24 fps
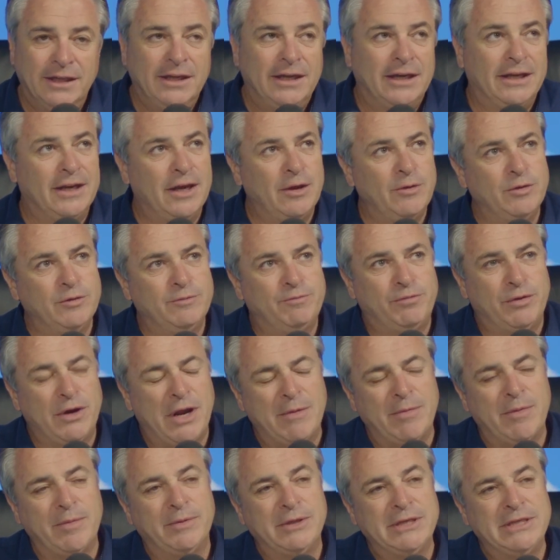And I would
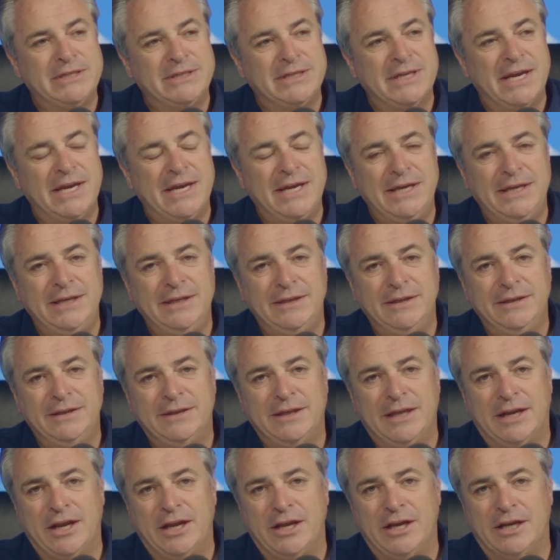probably say
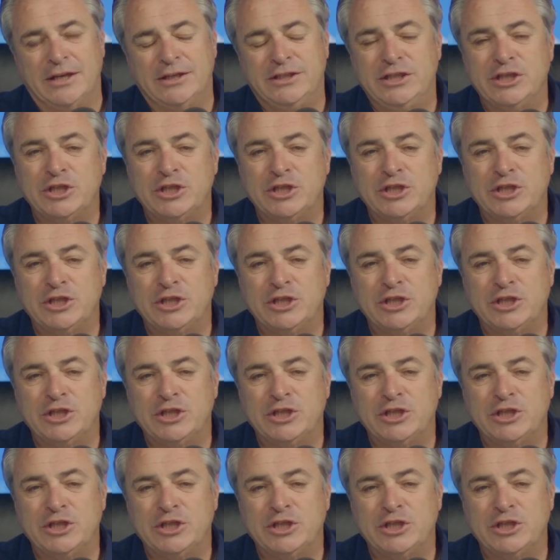that I got